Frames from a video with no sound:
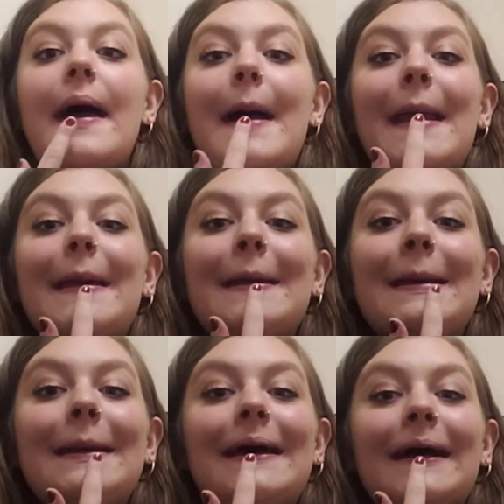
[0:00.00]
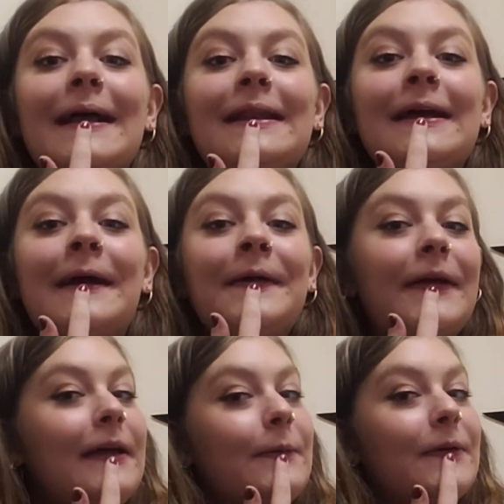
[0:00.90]
and tuck in there
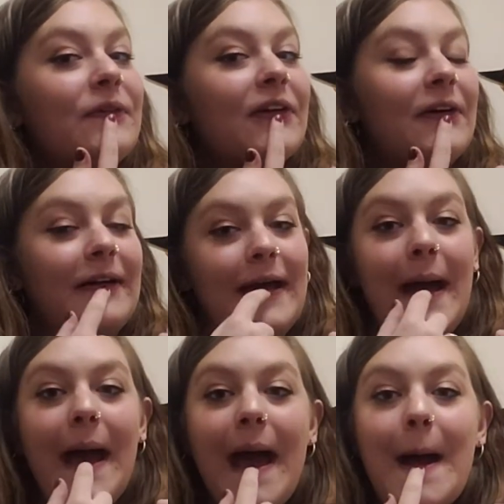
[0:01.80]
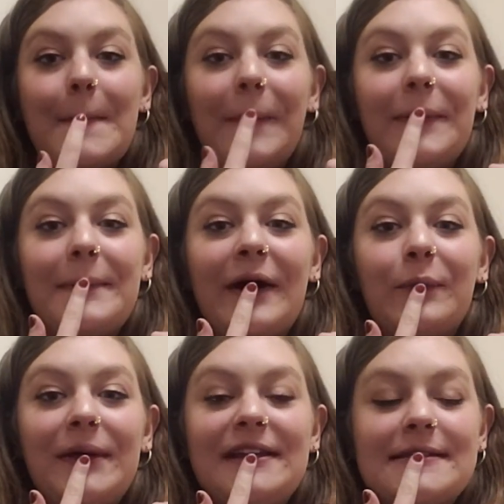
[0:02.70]
like you would with clarinet. Put the
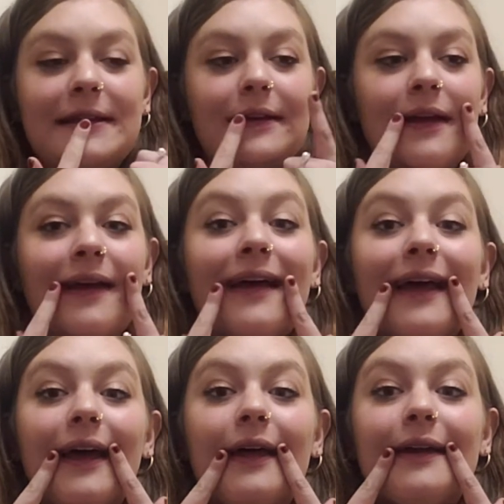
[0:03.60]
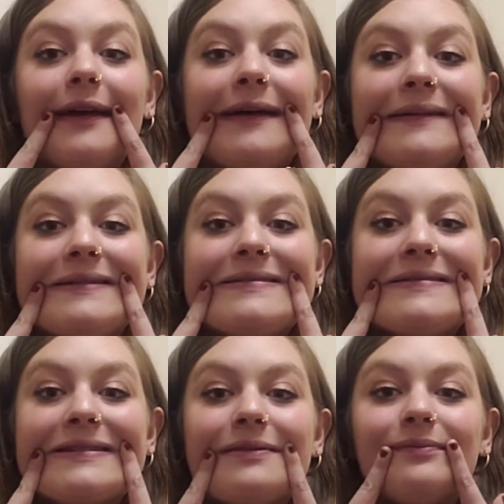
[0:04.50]
mouthpiece in and
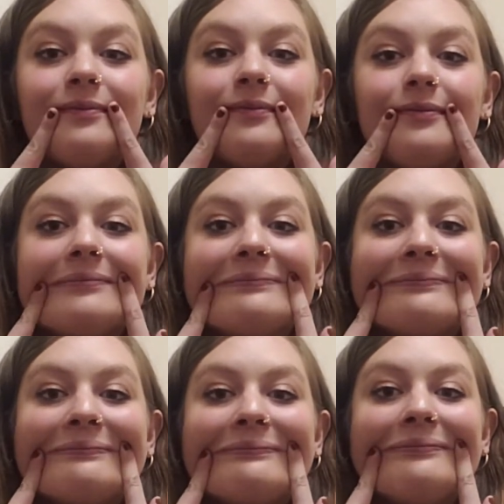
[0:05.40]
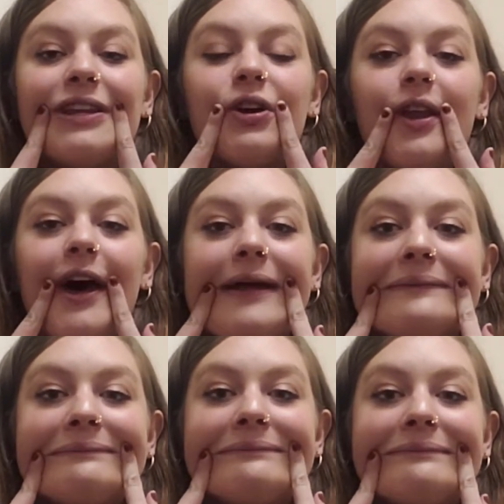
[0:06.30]
just do
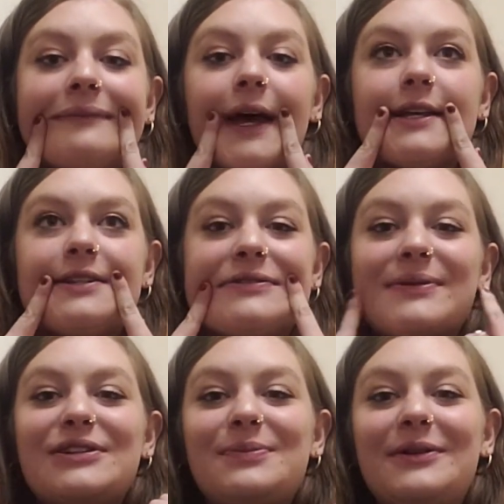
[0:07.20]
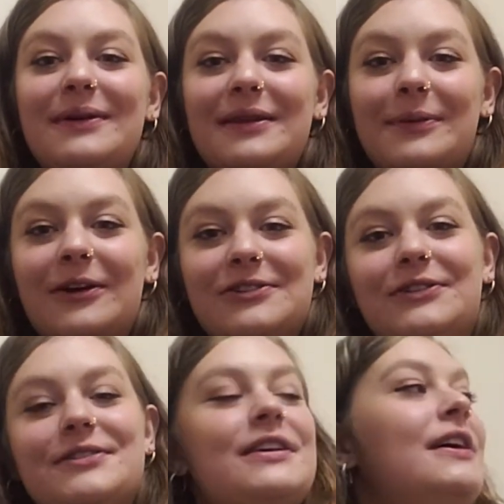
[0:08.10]
that as you switch between the
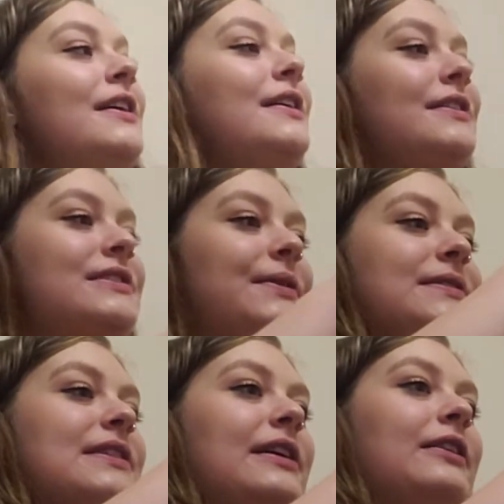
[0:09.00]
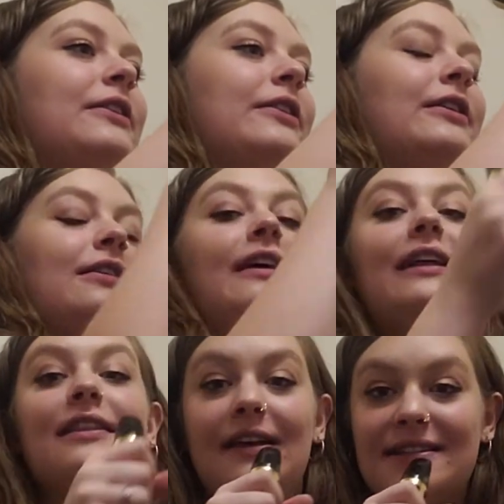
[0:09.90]
particles. So it's gonna look
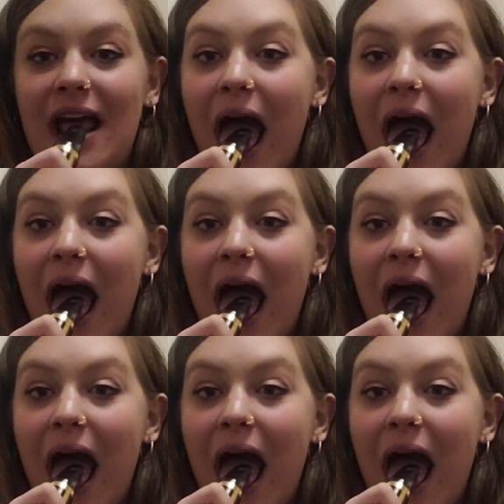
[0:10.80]
like this.